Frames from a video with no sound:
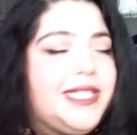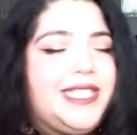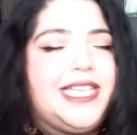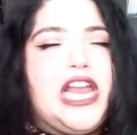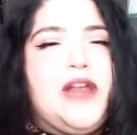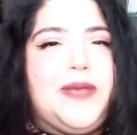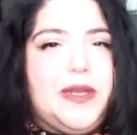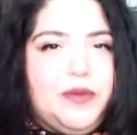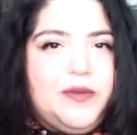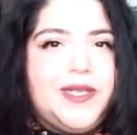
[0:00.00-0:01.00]
Pirates of the
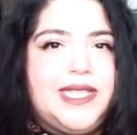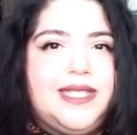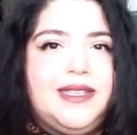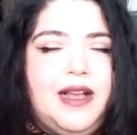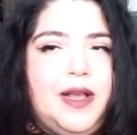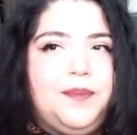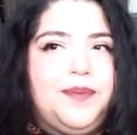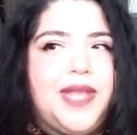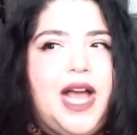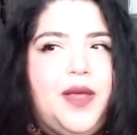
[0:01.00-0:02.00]
Caribbean movies,
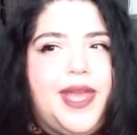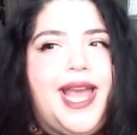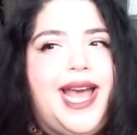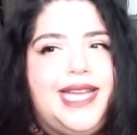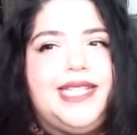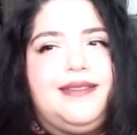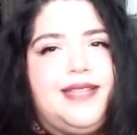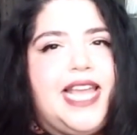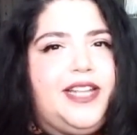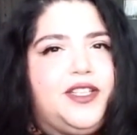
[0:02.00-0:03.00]
how they had
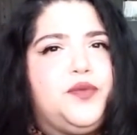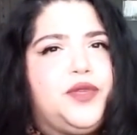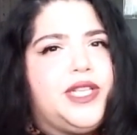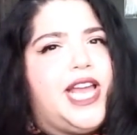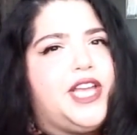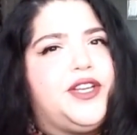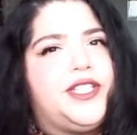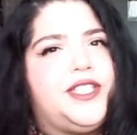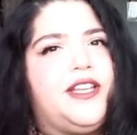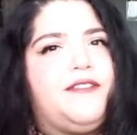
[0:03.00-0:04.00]
some really
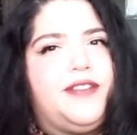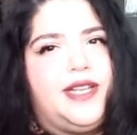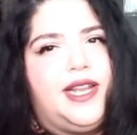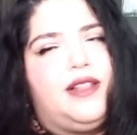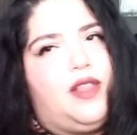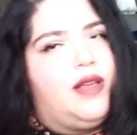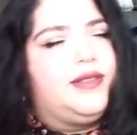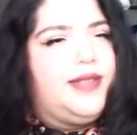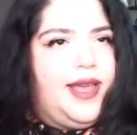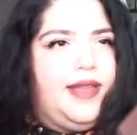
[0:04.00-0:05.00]
accurate stuff in it
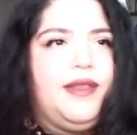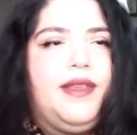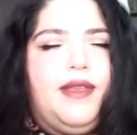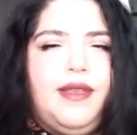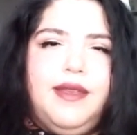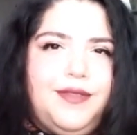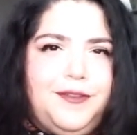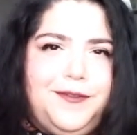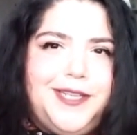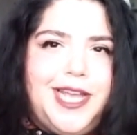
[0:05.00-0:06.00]
alongside
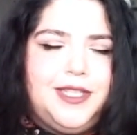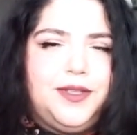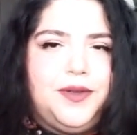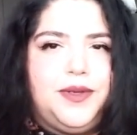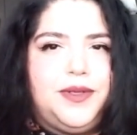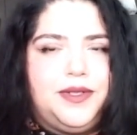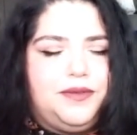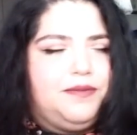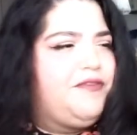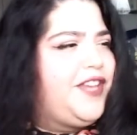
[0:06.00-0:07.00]
the fantastical
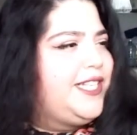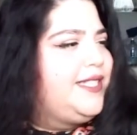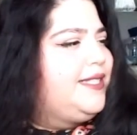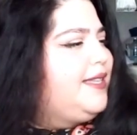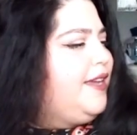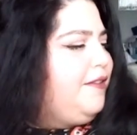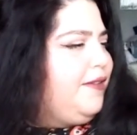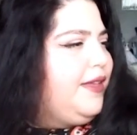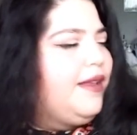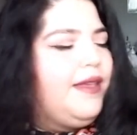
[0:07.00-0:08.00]
and fantasy side of
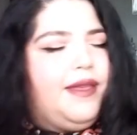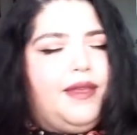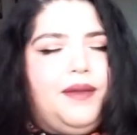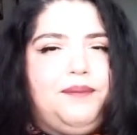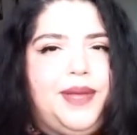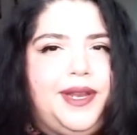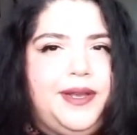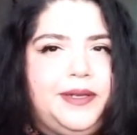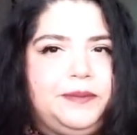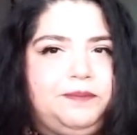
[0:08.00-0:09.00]
it. But
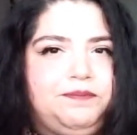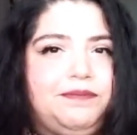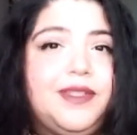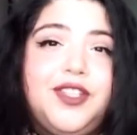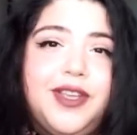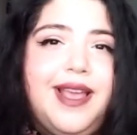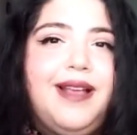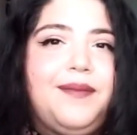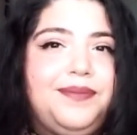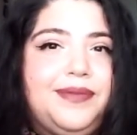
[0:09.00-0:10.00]
so
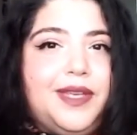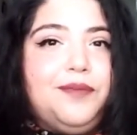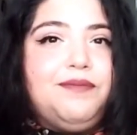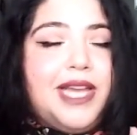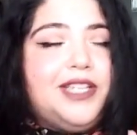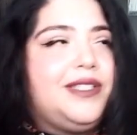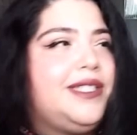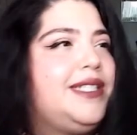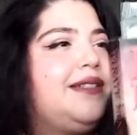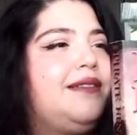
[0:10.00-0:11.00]
yeah, I'm
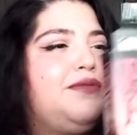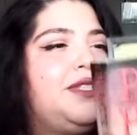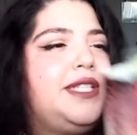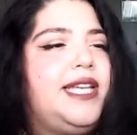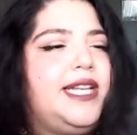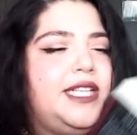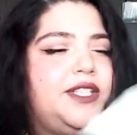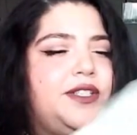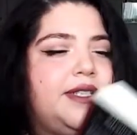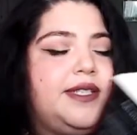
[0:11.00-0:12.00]
actually really getting
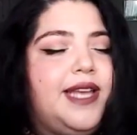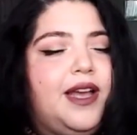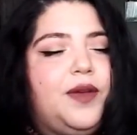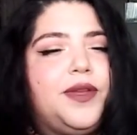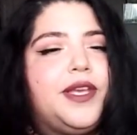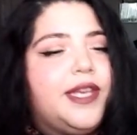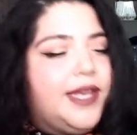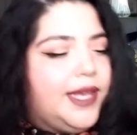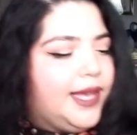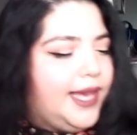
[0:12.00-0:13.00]
into this now,
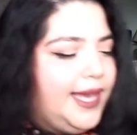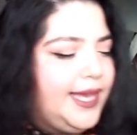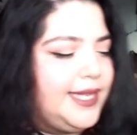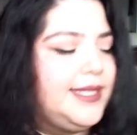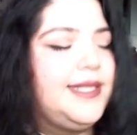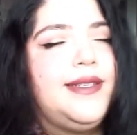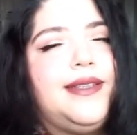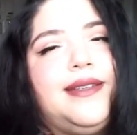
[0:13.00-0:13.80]
and